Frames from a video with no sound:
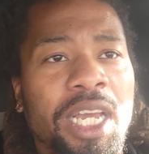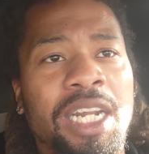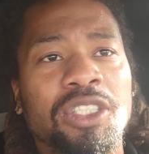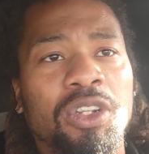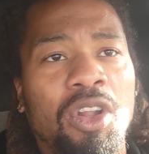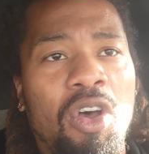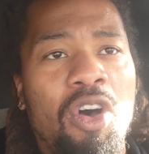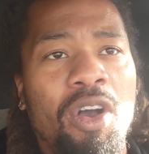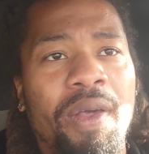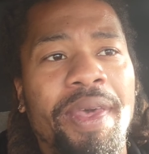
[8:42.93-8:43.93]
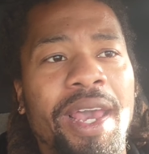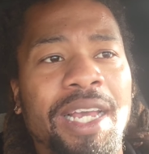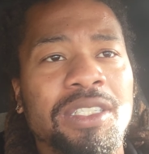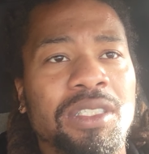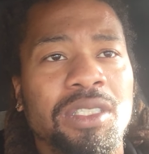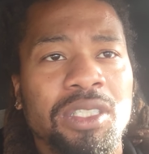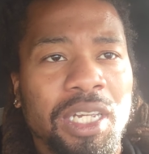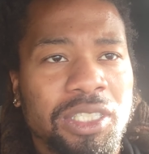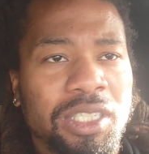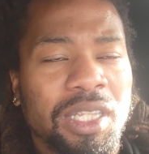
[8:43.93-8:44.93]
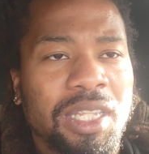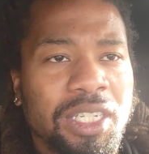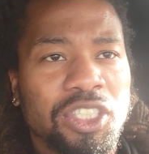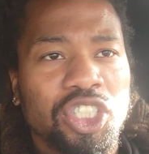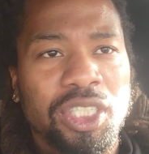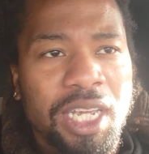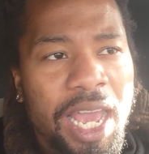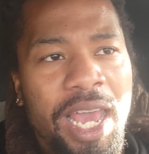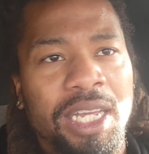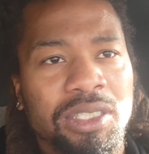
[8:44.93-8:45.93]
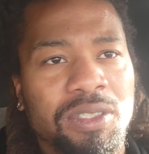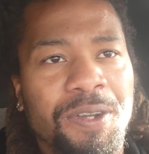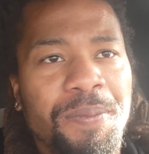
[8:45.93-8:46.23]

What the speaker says: and as long as Cynthia G has,